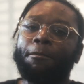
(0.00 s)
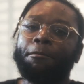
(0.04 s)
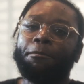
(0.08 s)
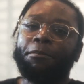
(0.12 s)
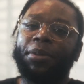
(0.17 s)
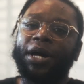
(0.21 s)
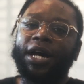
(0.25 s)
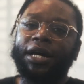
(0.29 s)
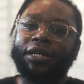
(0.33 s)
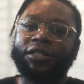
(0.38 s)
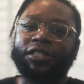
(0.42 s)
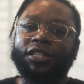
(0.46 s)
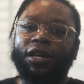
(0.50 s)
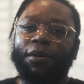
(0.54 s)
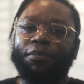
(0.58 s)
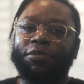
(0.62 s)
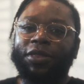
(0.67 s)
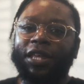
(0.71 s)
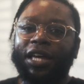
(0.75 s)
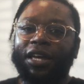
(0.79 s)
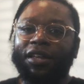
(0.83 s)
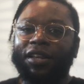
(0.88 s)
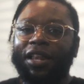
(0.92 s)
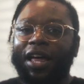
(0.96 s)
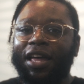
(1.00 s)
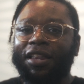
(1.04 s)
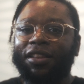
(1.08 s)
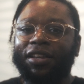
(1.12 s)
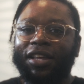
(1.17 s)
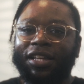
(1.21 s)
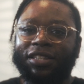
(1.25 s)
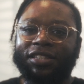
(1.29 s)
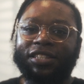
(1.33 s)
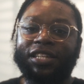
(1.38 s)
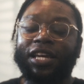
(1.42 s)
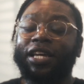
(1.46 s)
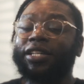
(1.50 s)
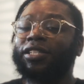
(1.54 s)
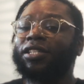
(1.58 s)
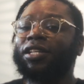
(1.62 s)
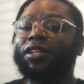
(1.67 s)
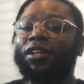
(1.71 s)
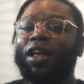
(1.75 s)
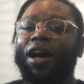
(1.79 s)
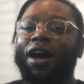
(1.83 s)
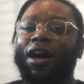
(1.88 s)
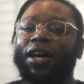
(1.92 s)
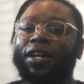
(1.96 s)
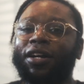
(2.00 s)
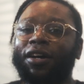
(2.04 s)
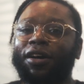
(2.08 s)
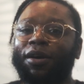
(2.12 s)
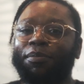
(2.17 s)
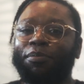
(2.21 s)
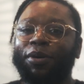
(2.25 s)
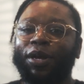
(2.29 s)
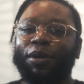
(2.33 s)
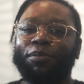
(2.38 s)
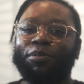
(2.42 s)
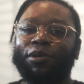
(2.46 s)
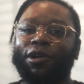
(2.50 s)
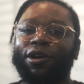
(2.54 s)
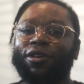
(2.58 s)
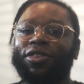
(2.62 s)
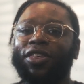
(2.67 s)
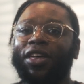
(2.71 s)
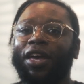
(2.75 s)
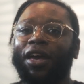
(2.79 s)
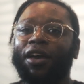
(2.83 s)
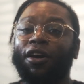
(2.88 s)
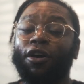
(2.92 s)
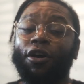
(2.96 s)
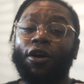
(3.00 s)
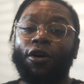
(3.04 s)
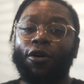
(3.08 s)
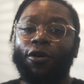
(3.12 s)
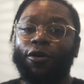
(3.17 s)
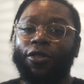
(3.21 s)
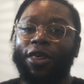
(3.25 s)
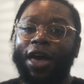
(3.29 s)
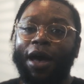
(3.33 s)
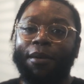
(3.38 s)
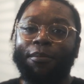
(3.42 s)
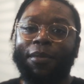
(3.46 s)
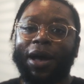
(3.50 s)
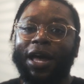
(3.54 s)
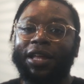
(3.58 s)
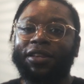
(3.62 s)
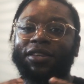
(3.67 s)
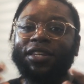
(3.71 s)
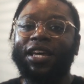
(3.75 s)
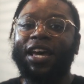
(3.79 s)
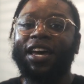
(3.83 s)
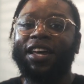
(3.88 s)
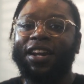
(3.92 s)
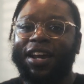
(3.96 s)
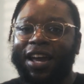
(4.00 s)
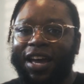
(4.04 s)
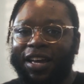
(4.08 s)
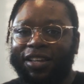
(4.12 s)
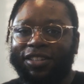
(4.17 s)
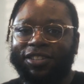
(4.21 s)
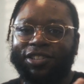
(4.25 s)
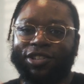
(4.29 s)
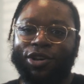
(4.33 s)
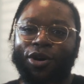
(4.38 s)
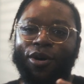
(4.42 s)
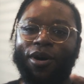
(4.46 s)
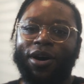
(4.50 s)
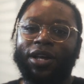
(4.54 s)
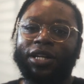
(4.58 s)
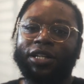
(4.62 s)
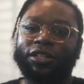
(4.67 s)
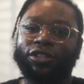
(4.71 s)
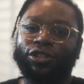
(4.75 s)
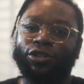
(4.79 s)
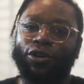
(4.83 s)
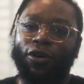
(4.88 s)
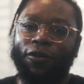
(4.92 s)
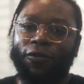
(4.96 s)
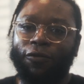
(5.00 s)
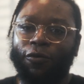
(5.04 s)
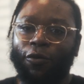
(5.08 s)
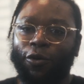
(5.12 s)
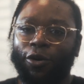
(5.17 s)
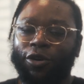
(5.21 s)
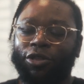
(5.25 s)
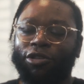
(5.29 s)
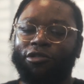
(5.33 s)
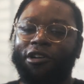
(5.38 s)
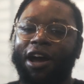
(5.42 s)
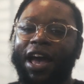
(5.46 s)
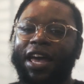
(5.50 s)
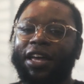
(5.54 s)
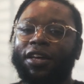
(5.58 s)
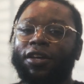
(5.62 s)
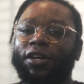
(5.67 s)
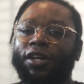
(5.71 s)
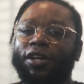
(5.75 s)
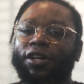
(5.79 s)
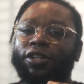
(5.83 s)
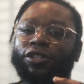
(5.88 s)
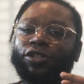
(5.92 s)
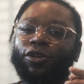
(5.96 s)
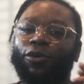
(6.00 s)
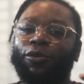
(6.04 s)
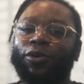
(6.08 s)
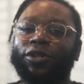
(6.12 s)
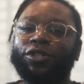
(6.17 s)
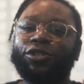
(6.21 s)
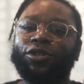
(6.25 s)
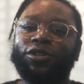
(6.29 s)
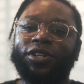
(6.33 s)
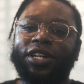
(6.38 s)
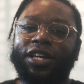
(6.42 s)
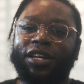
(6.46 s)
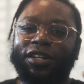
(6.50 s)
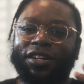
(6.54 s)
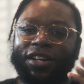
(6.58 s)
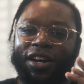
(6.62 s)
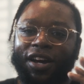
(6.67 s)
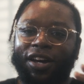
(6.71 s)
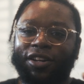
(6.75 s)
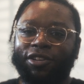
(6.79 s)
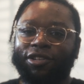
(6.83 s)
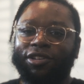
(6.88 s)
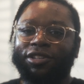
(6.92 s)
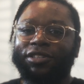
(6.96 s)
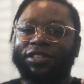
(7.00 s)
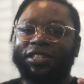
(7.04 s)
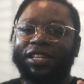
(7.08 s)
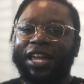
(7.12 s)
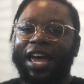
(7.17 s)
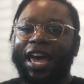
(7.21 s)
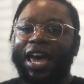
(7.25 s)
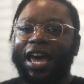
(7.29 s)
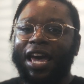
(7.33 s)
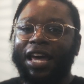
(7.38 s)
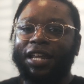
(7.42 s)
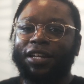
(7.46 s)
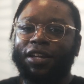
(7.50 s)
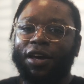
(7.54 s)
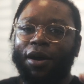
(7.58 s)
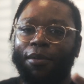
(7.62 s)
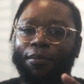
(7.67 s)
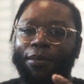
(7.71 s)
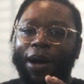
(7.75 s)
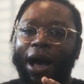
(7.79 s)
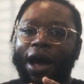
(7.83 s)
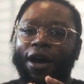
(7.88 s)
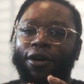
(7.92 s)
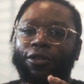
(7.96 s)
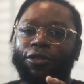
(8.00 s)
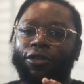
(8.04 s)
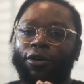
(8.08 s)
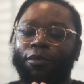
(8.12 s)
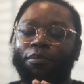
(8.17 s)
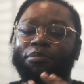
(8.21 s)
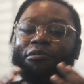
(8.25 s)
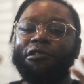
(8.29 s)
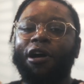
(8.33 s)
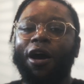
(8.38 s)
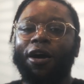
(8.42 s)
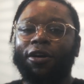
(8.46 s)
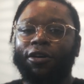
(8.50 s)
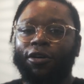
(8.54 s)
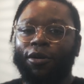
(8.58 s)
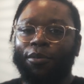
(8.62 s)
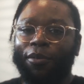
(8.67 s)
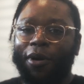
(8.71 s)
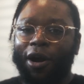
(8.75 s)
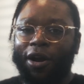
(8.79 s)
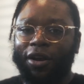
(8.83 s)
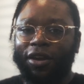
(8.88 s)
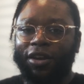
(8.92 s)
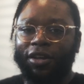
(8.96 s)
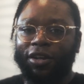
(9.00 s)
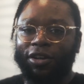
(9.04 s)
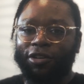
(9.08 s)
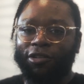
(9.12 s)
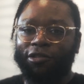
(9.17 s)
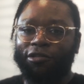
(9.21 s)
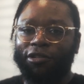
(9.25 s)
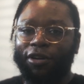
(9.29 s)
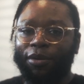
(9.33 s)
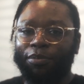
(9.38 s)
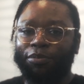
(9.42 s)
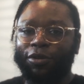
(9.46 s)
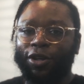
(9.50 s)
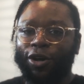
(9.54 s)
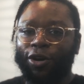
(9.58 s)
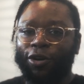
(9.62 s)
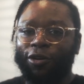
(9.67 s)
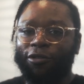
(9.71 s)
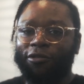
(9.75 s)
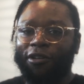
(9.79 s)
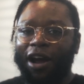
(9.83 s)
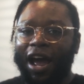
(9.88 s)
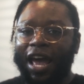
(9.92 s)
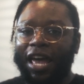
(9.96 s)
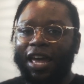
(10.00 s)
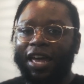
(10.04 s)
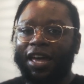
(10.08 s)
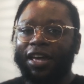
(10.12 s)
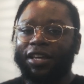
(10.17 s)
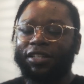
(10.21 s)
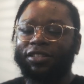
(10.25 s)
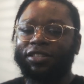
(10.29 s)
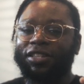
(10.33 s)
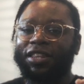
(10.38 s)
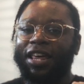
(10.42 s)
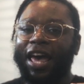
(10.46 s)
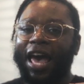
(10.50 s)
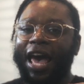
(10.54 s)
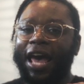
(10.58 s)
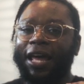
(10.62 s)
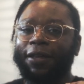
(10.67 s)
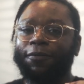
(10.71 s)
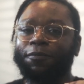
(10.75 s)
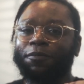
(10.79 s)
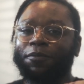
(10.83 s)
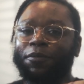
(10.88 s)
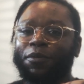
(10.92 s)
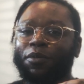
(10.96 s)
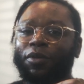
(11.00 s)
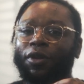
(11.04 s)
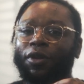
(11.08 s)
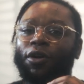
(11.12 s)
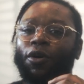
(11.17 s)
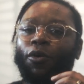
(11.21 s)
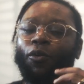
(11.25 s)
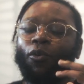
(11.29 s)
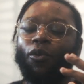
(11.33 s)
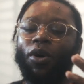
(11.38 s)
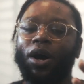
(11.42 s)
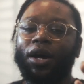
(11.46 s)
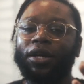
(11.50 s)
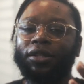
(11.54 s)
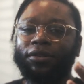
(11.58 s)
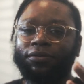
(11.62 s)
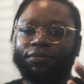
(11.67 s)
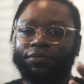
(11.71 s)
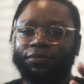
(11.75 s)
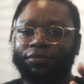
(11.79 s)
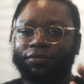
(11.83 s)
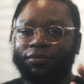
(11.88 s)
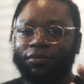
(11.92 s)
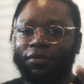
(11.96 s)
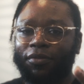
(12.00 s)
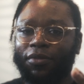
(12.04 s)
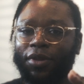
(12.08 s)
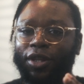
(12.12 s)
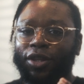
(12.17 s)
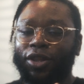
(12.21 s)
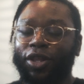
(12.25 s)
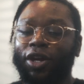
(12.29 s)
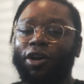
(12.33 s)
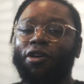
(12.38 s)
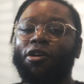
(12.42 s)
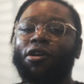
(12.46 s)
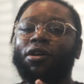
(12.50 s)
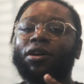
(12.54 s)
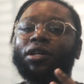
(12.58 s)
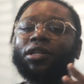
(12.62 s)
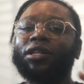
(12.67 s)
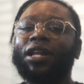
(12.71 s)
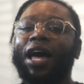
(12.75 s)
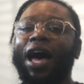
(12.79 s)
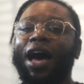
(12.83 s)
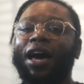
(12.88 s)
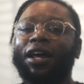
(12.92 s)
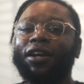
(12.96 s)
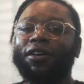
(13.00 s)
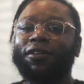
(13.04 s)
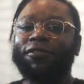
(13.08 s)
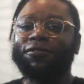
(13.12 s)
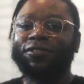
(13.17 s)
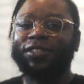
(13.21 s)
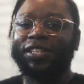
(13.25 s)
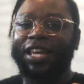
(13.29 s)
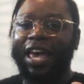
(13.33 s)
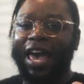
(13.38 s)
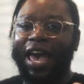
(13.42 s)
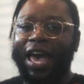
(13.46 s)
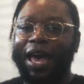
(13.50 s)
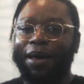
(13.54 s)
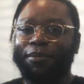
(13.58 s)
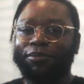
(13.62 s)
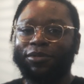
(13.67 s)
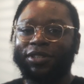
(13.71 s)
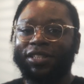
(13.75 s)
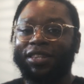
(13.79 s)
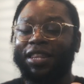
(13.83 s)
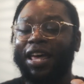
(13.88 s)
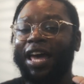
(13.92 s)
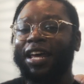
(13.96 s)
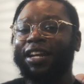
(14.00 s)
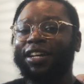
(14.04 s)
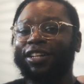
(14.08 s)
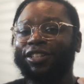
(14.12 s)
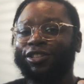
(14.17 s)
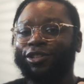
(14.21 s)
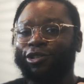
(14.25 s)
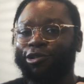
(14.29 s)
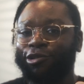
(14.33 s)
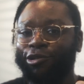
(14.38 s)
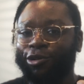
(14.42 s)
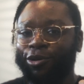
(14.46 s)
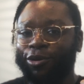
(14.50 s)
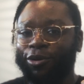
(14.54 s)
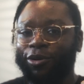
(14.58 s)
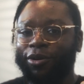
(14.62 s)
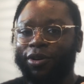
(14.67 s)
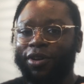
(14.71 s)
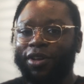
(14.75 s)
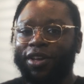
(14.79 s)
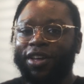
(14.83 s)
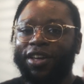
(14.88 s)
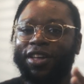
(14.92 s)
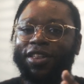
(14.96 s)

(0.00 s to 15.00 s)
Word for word: But something like, let's say Solana, people are thinking, oh, that might 10x, so on and so forth, right? So, what you need to understand about the broader market in crypto, right, is that one, there are a lot of scams. That is true.